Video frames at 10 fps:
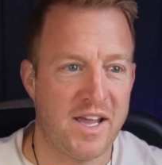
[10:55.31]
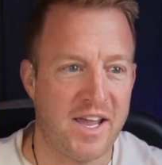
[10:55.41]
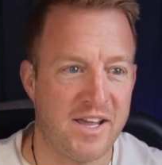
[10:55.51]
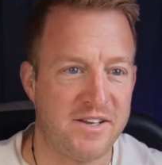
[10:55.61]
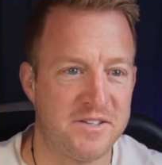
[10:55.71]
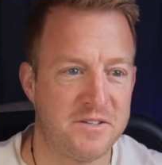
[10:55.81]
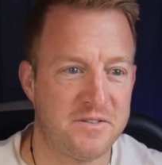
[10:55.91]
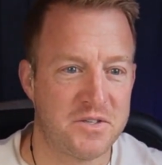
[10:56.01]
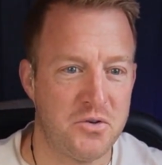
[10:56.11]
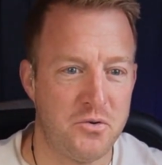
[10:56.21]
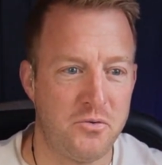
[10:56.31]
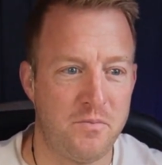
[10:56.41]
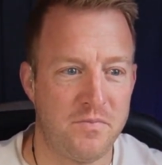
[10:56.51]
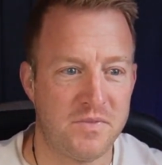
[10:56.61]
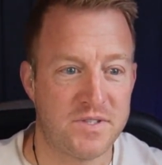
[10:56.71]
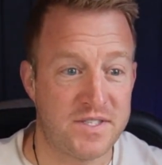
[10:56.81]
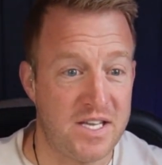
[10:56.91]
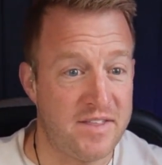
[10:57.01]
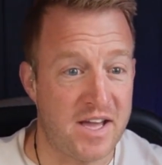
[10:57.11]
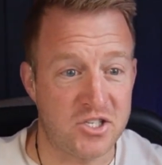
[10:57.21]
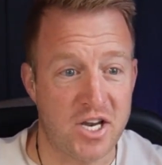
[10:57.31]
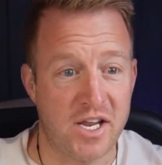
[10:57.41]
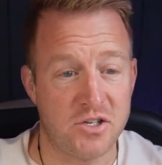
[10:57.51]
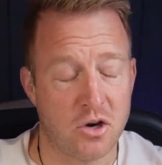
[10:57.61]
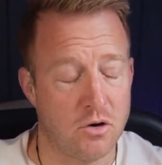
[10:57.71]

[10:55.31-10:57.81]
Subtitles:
and to see that change.